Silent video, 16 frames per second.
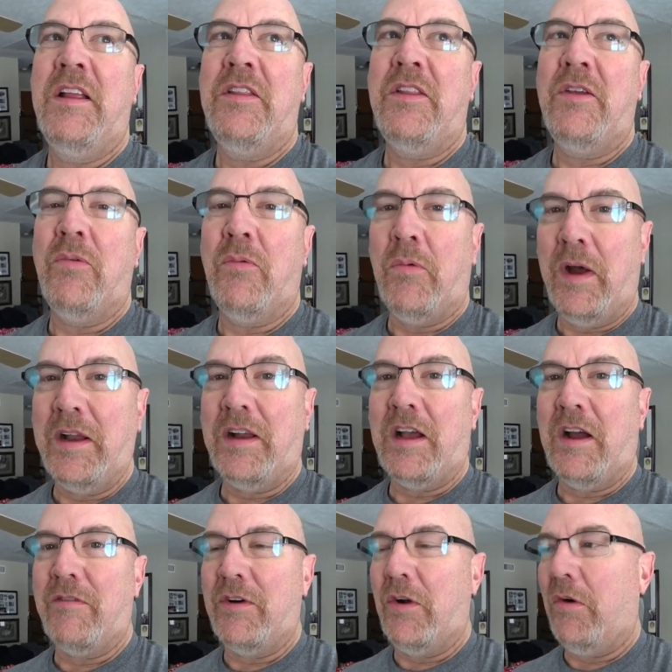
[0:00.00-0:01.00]
the white
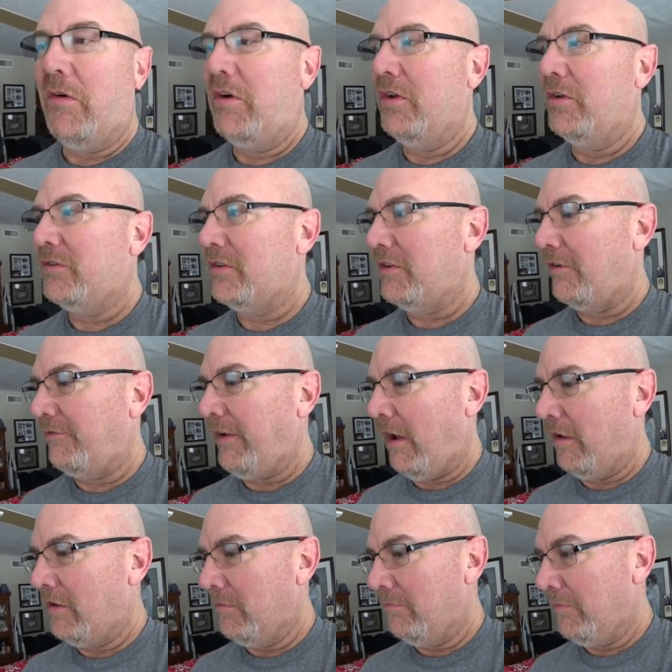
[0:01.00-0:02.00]
covered Oreos because I
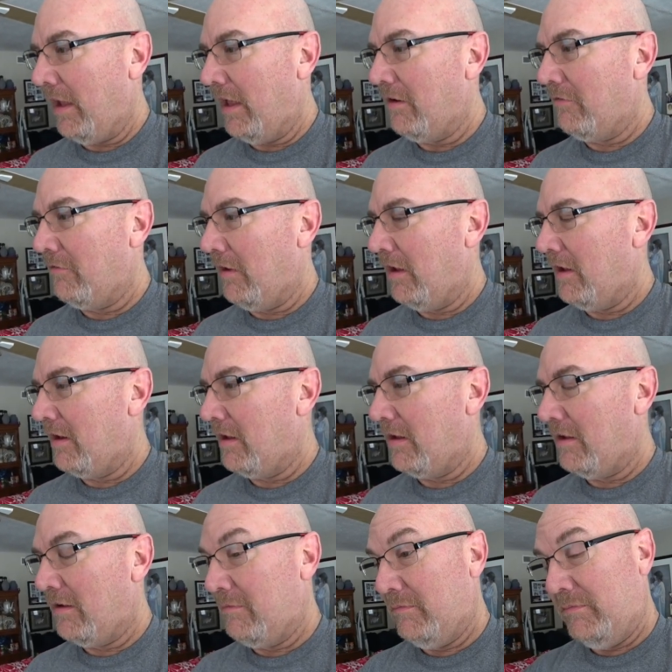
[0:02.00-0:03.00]
found them at
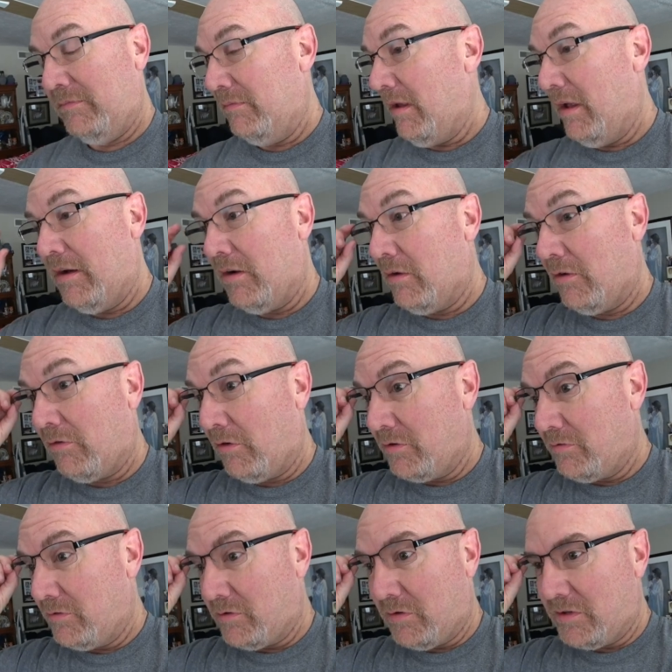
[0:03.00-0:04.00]
a
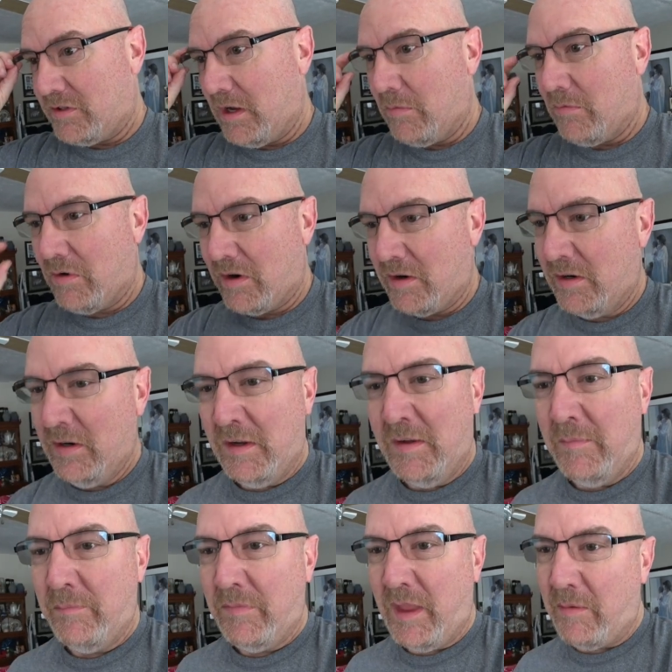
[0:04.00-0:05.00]
grocery store somewhere
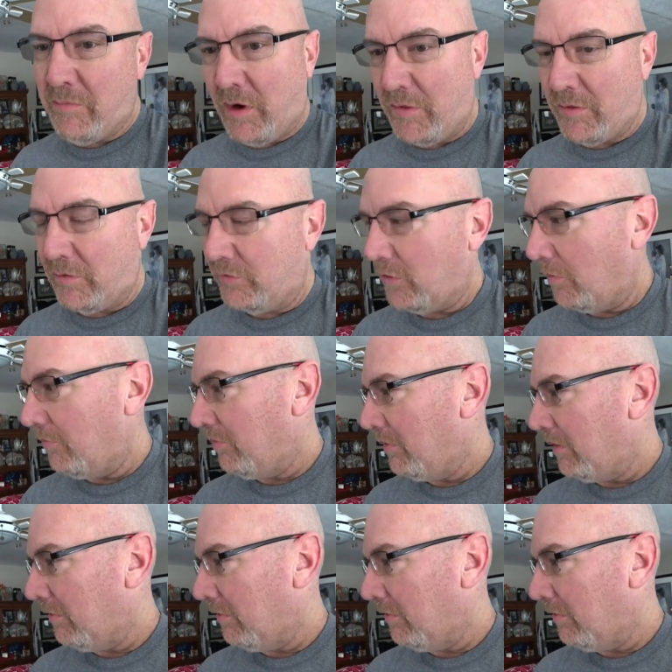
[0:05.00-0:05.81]
and brought those home for me.